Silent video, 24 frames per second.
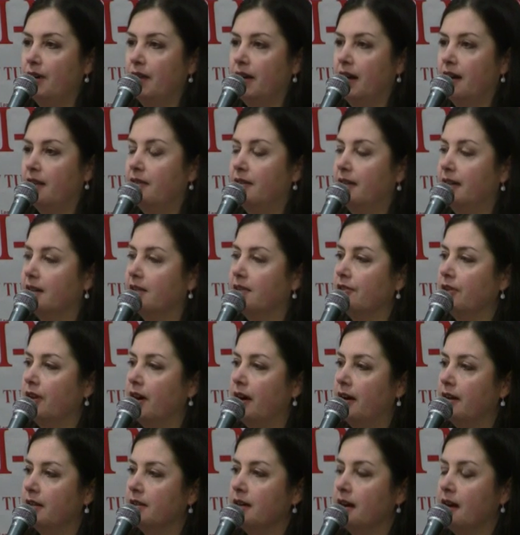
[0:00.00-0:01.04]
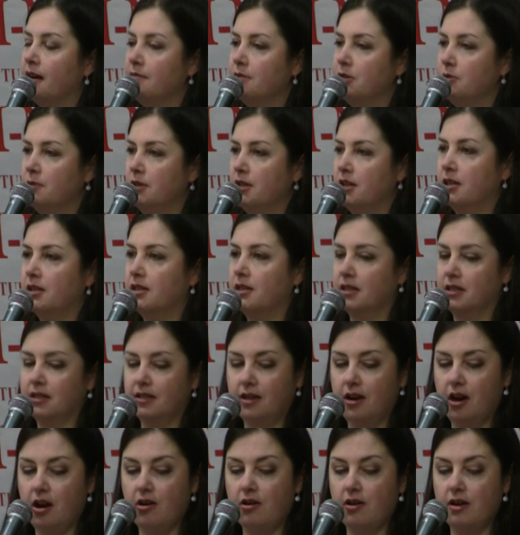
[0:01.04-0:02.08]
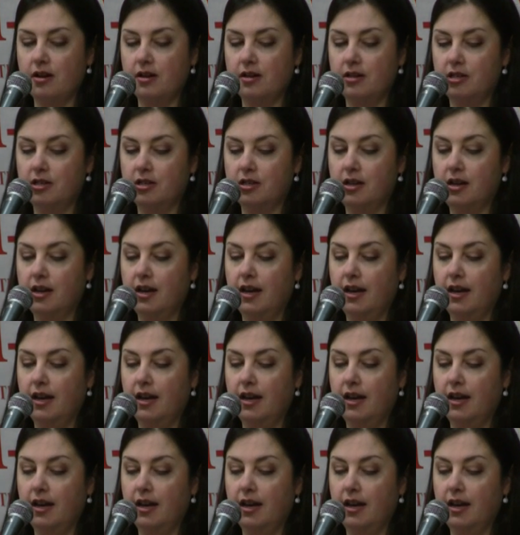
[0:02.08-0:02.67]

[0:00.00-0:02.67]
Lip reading: and I think a lot of times we get discouraged,